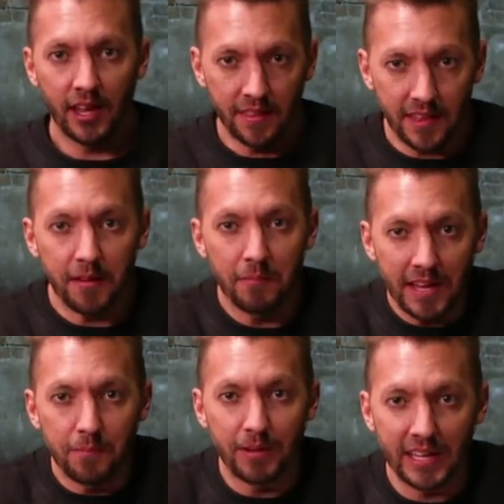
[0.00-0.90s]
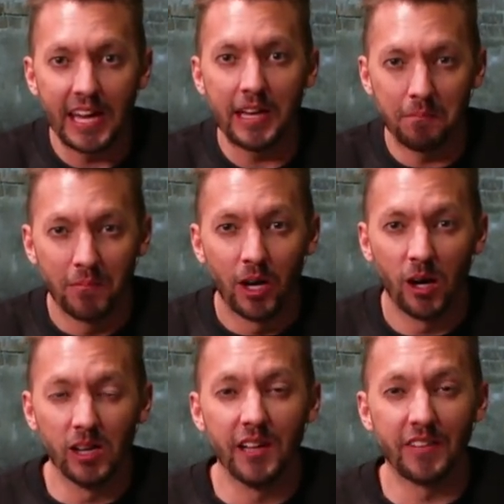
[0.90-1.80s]
And then man became
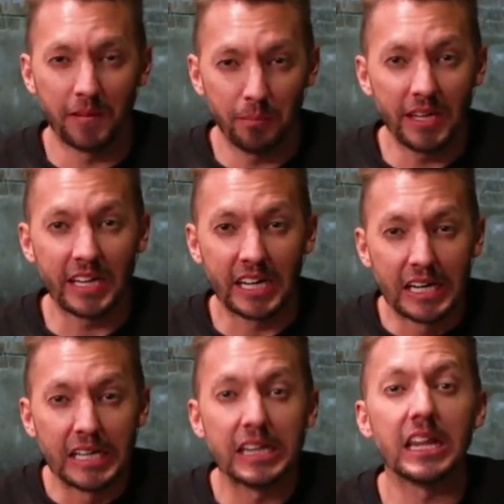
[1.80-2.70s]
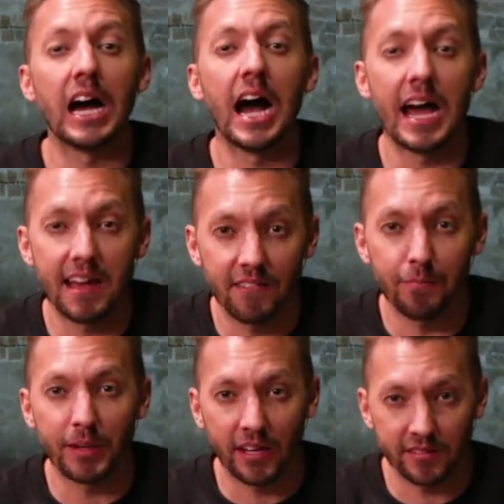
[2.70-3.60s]
a living being,
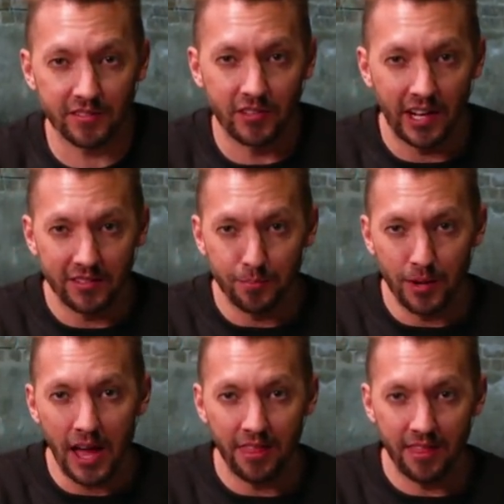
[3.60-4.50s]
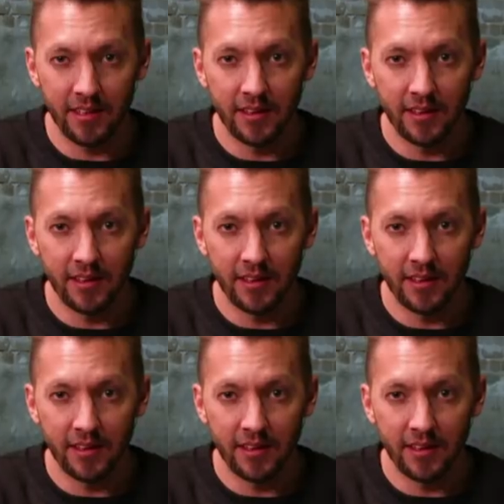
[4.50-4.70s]
alive because of God's breath.